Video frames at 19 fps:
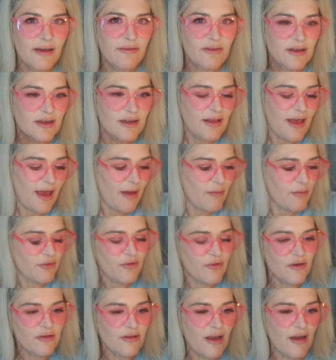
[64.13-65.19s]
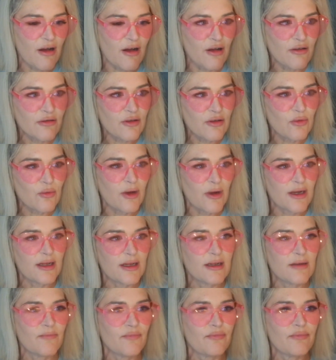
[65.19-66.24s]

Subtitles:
into that. But first, I also want to